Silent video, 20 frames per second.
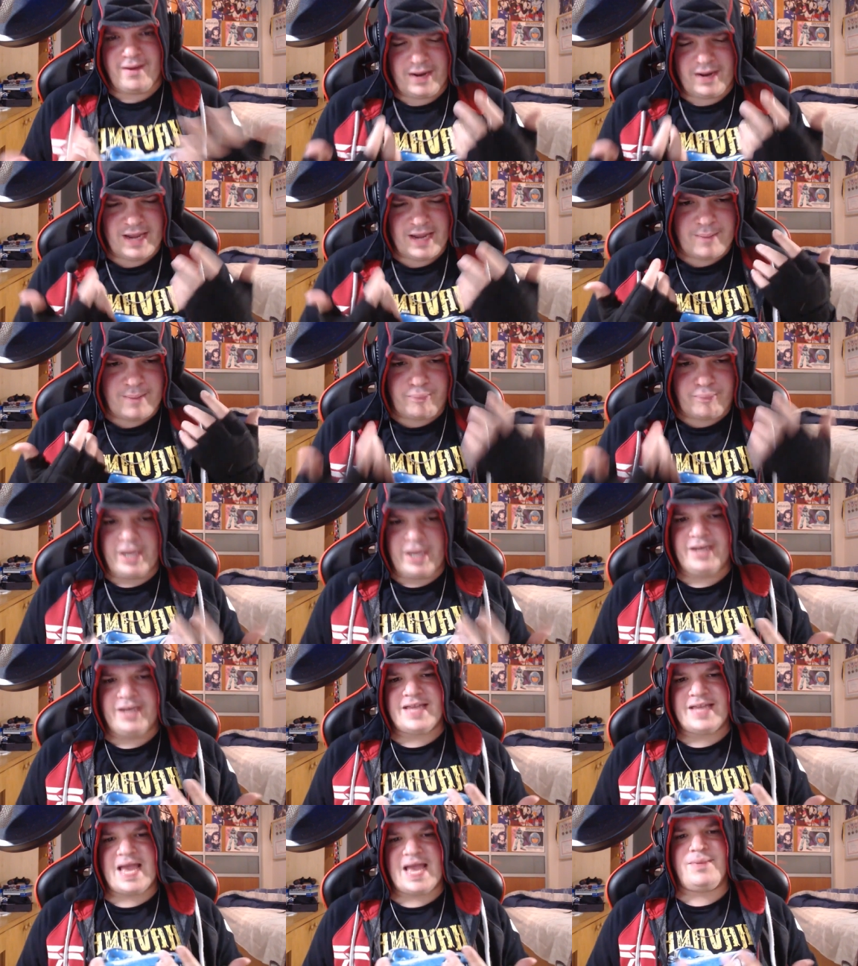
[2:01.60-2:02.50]
he had
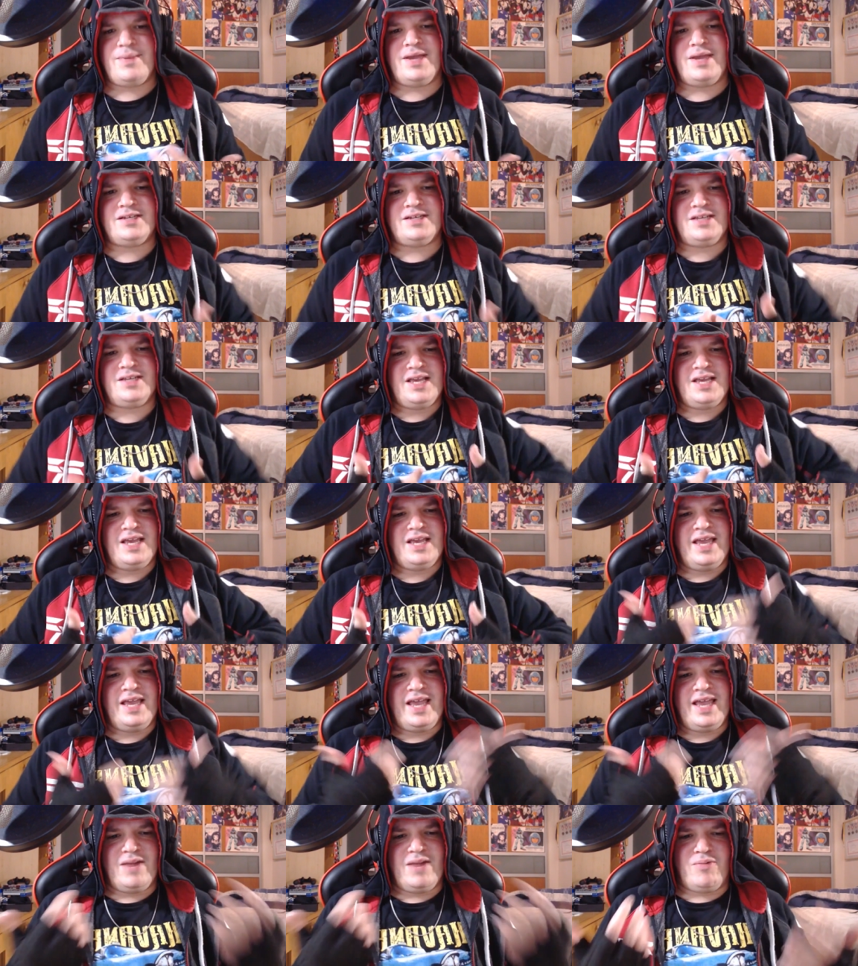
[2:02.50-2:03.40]
brain damage
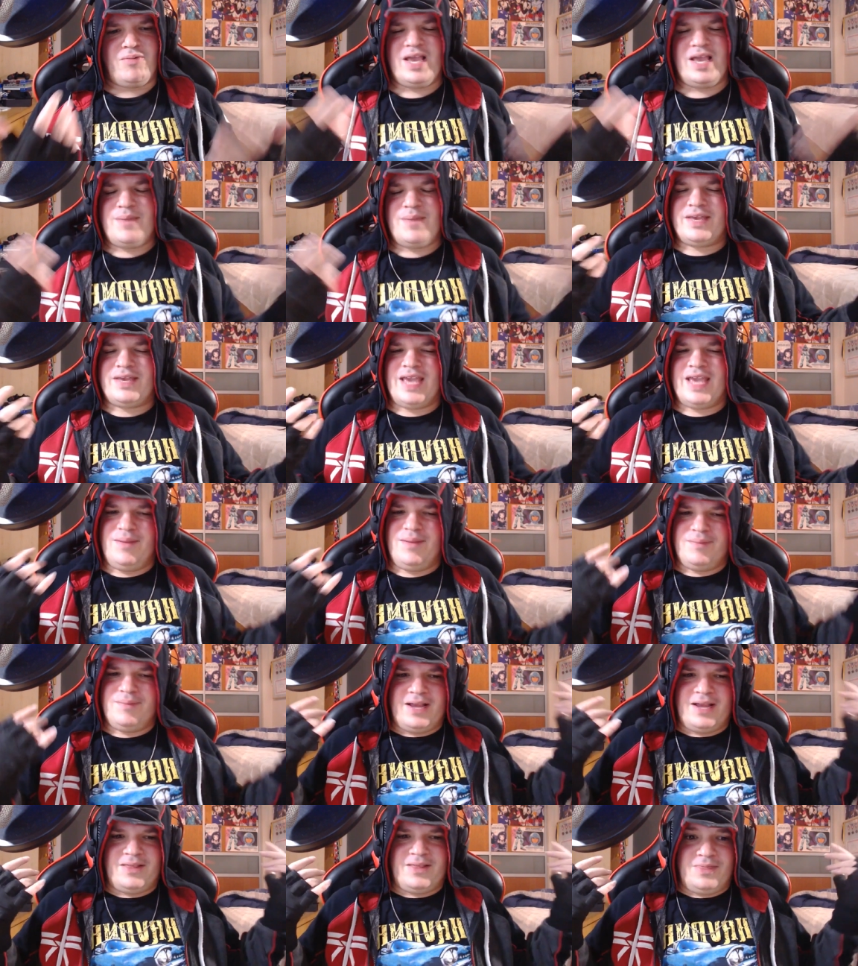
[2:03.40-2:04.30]
in a way he became
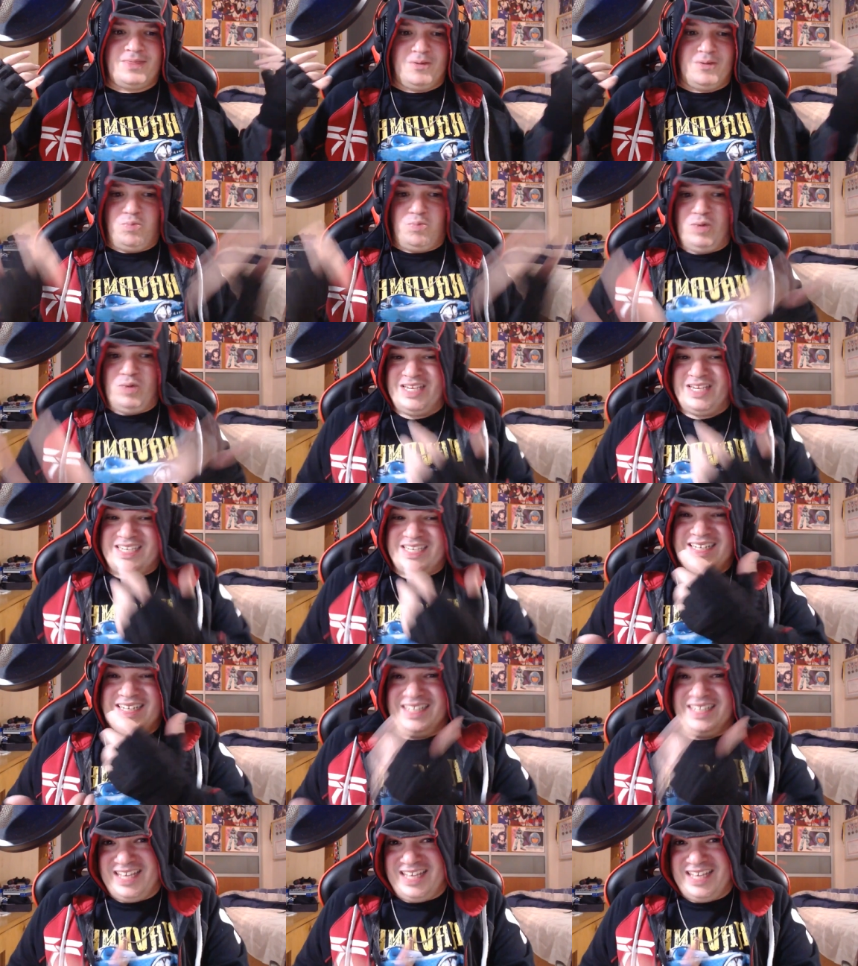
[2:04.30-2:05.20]
like the weak
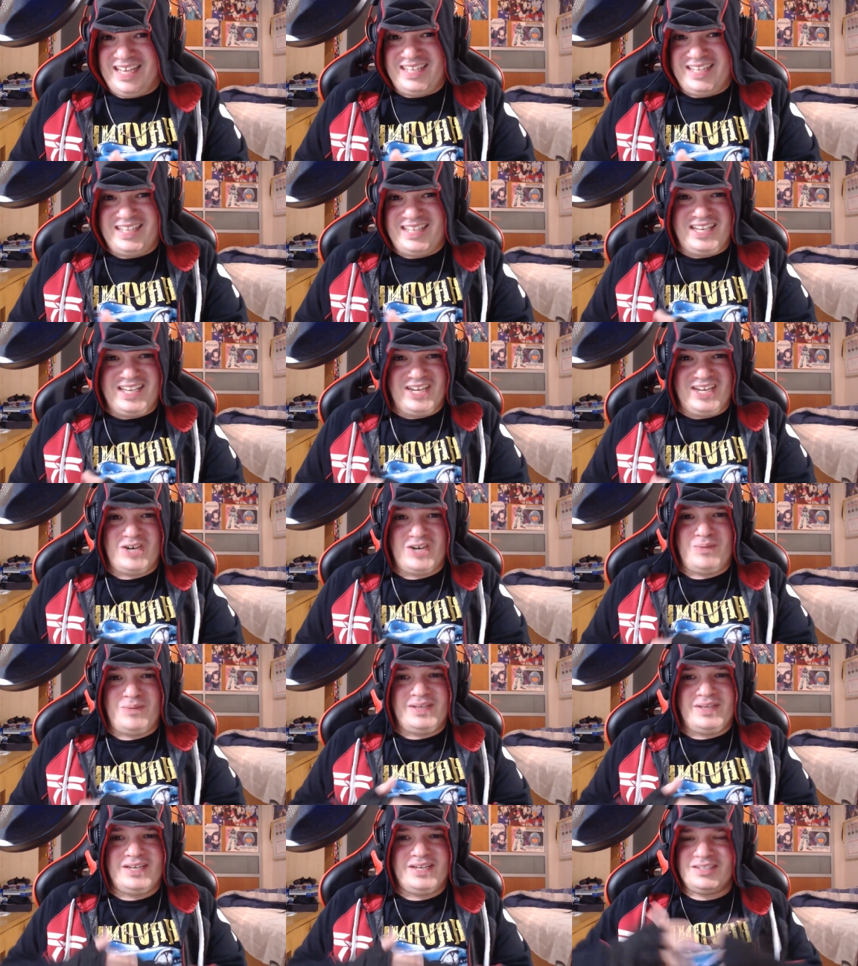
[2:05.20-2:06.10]
link here
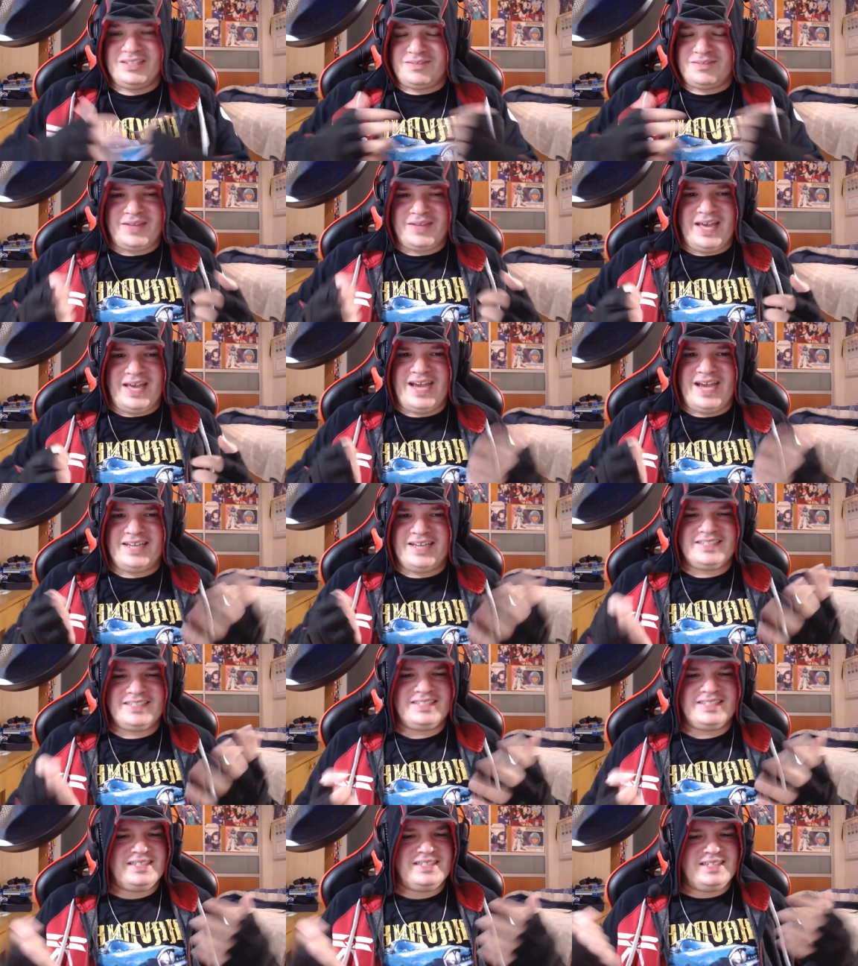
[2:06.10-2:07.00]
because of that